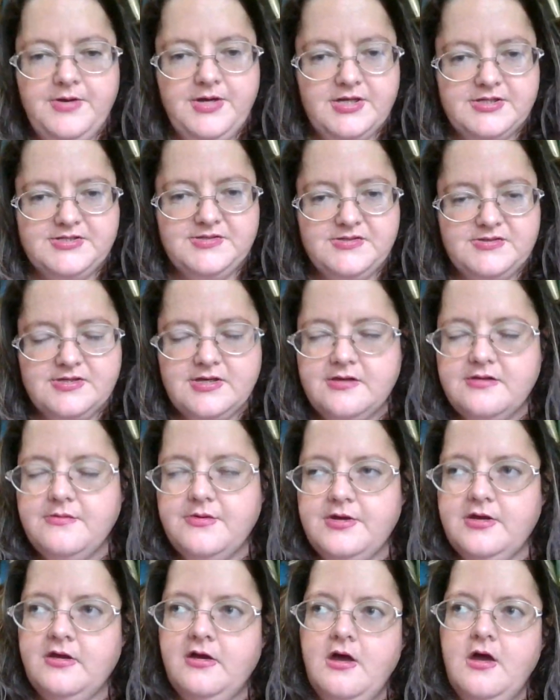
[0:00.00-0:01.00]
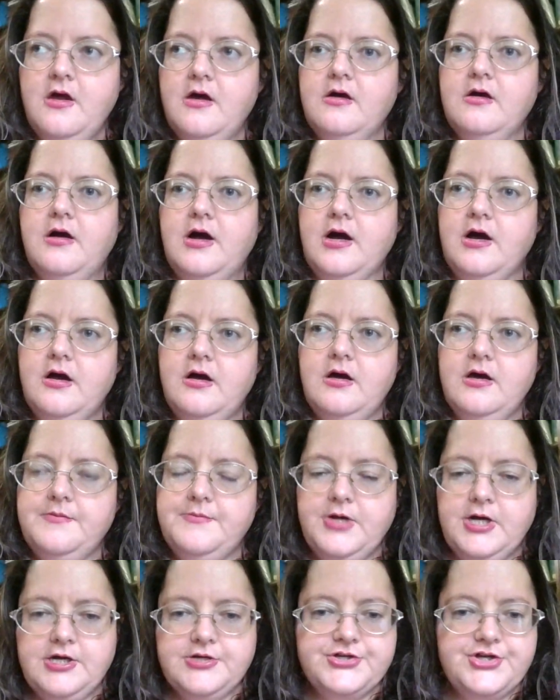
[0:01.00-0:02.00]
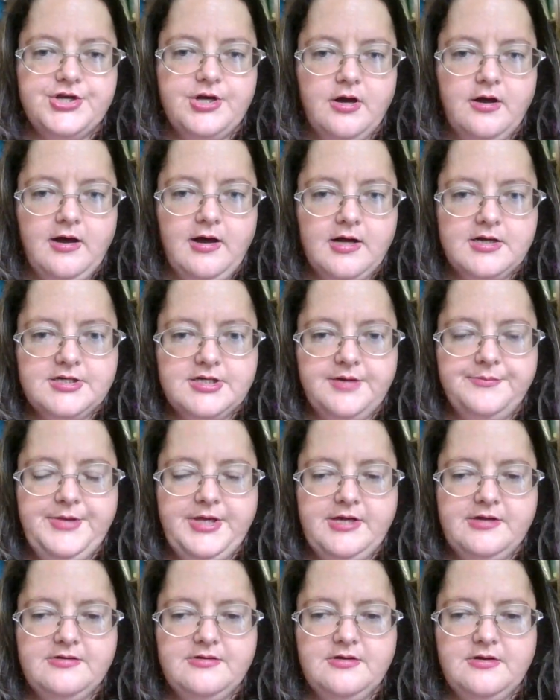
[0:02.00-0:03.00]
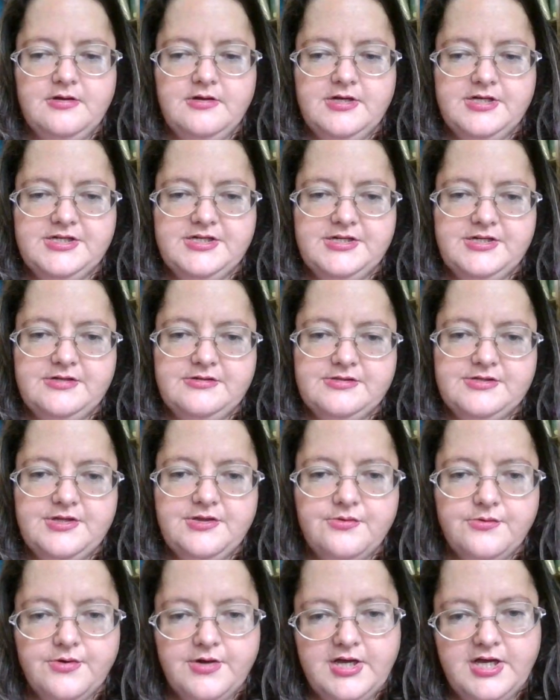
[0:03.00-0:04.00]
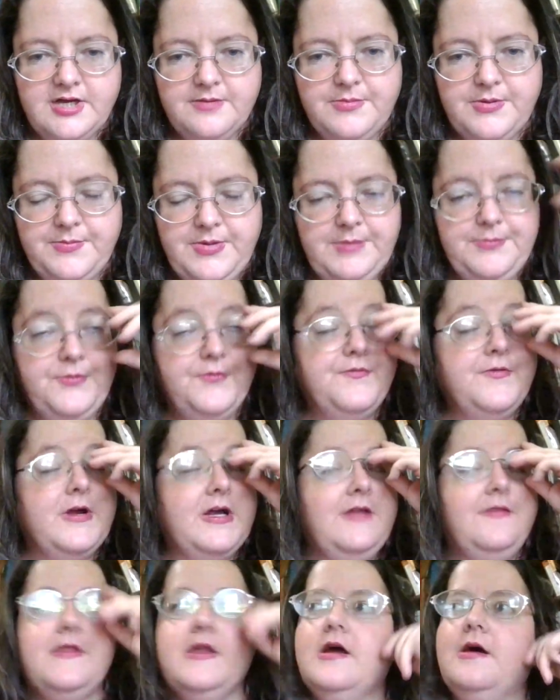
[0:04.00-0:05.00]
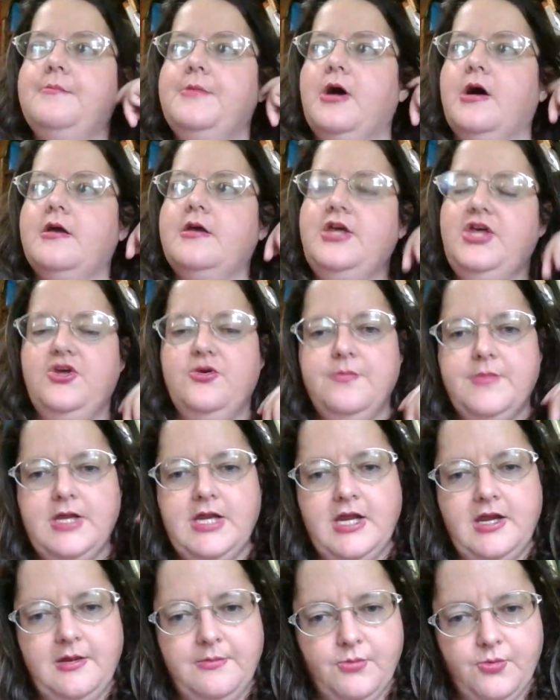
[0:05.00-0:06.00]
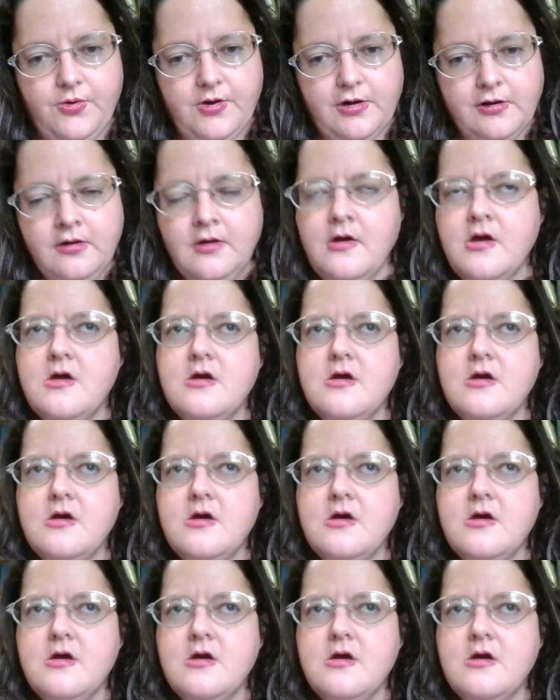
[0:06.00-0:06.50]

Manson said to me. Uh, I'm not shocked. I mean, it's annoying, but people forget that I'm not human anymore.